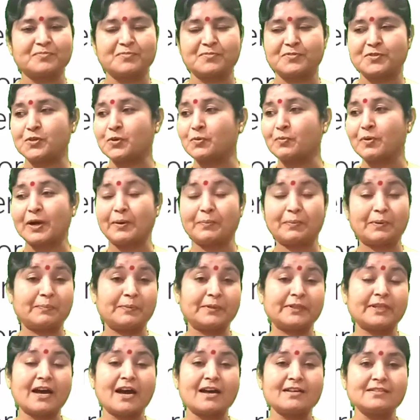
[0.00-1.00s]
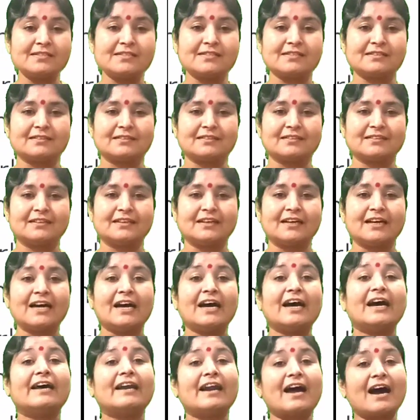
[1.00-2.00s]
So what will be the answer?
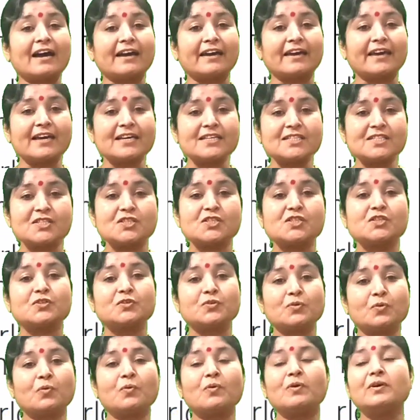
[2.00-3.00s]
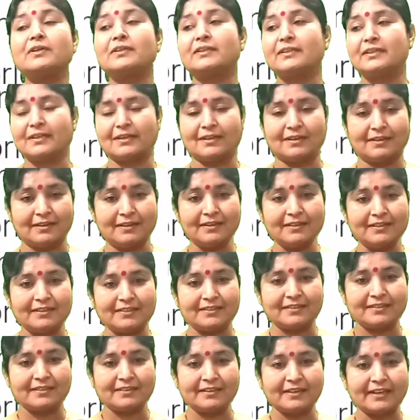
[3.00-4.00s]
Rakesh told
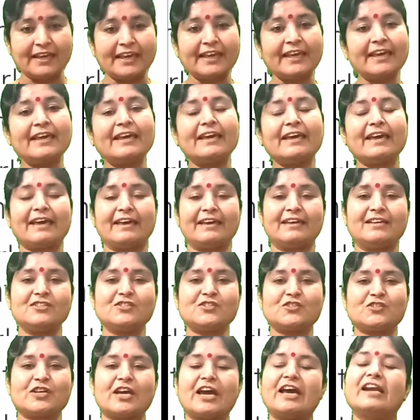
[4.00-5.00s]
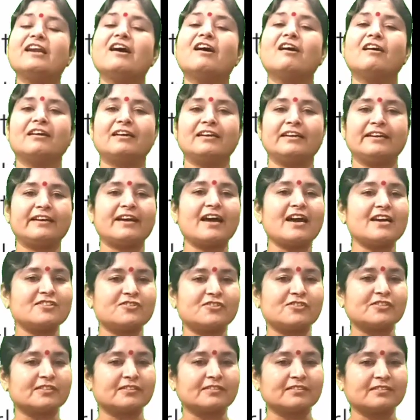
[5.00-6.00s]
that he is an early
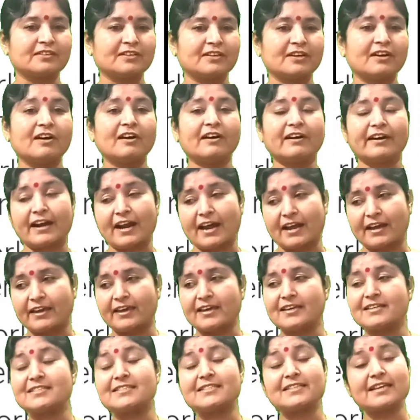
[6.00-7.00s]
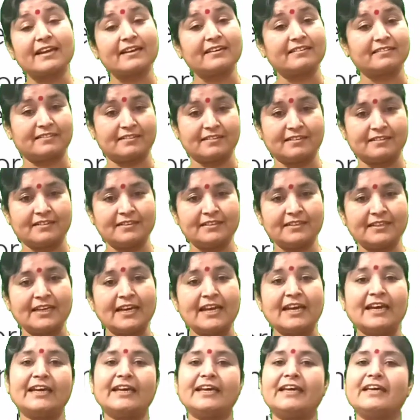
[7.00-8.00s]
riser, or Rakesh said that
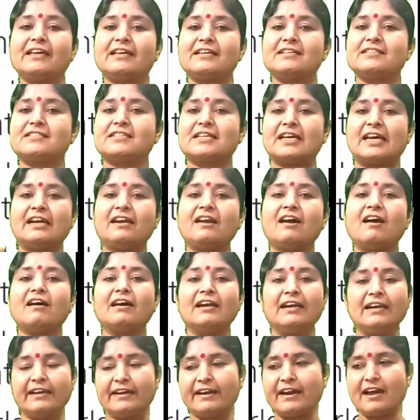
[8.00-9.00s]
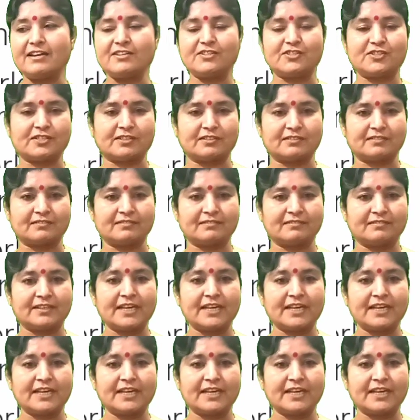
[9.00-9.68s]
he is an early riser.